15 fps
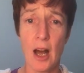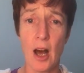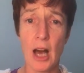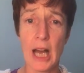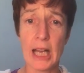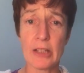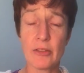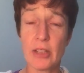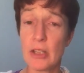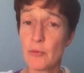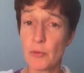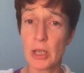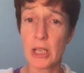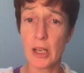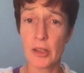I
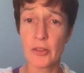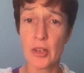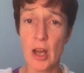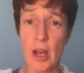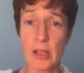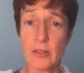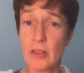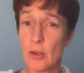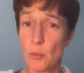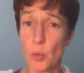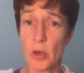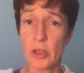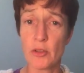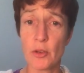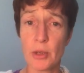didn't realise that I didn't
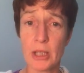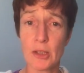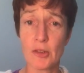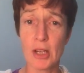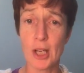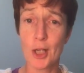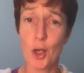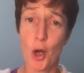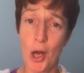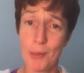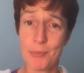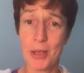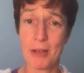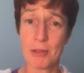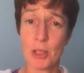want to do it until I got
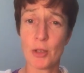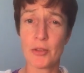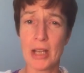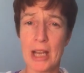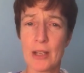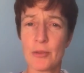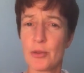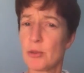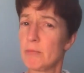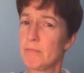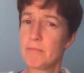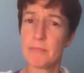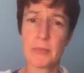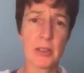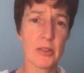up there and looked down and thought,
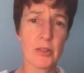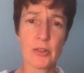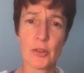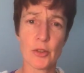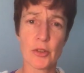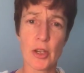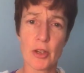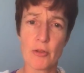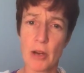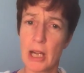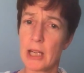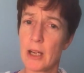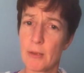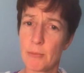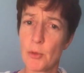this is not so
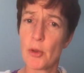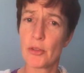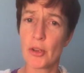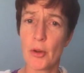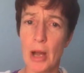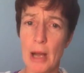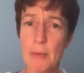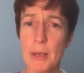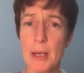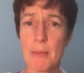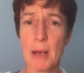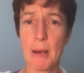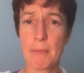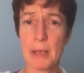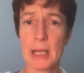great. I'm not so happy
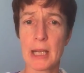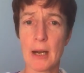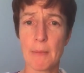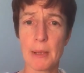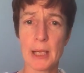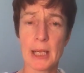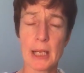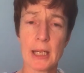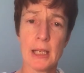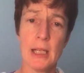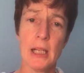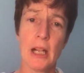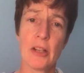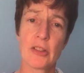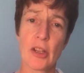about being up here.
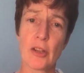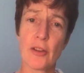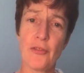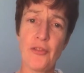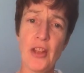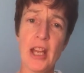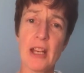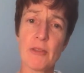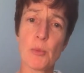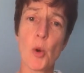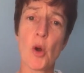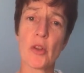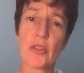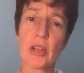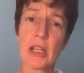So the fear
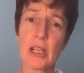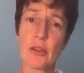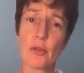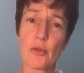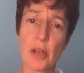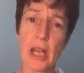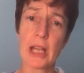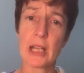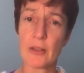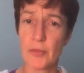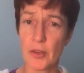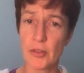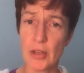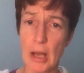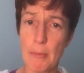was the initial taking
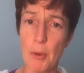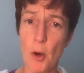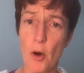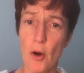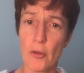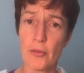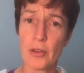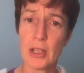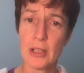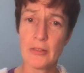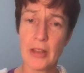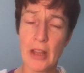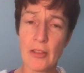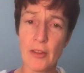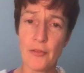of the step off.
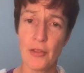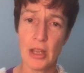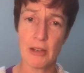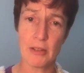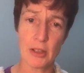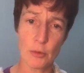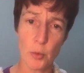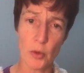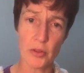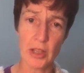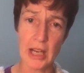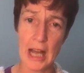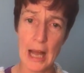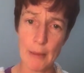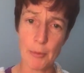Then the fear is what's
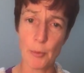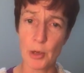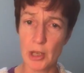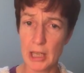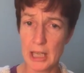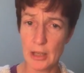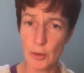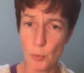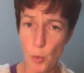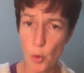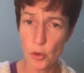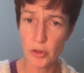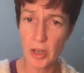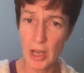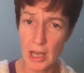going to happen when I hit the
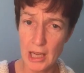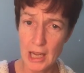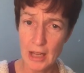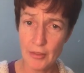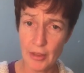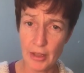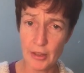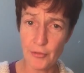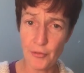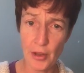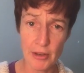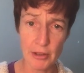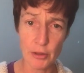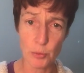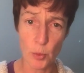water. Then the
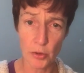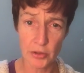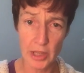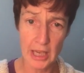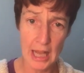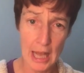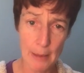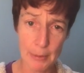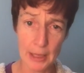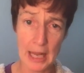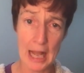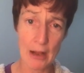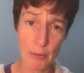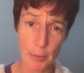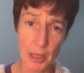fear is what's going to happen,
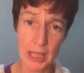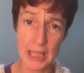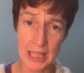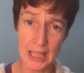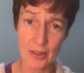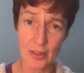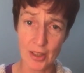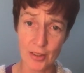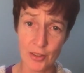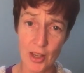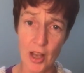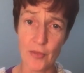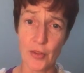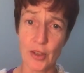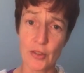how am I going to get to the
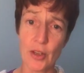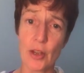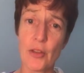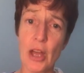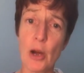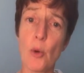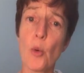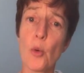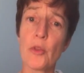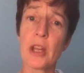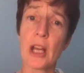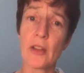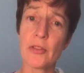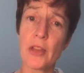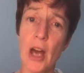surface? So they're all
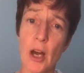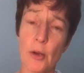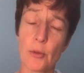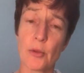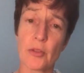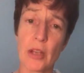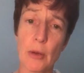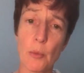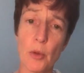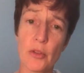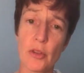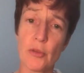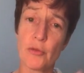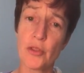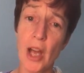the unknowns. And
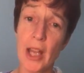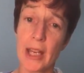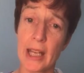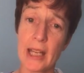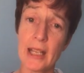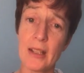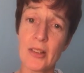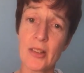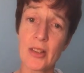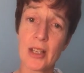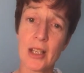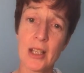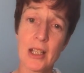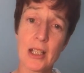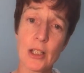once you've done it,
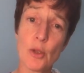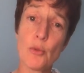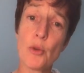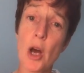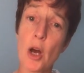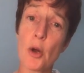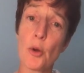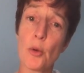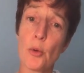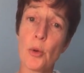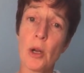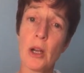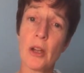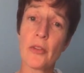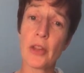you
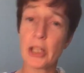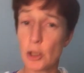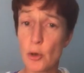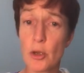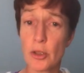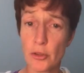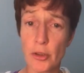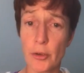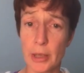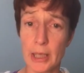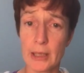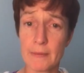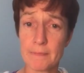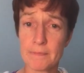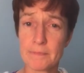know that you can do
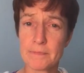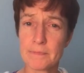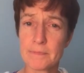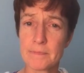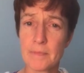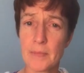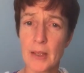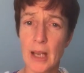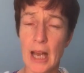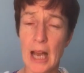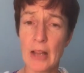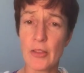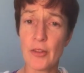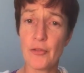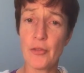it.
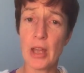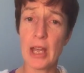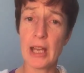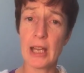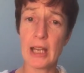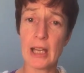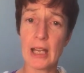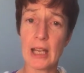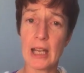And the fear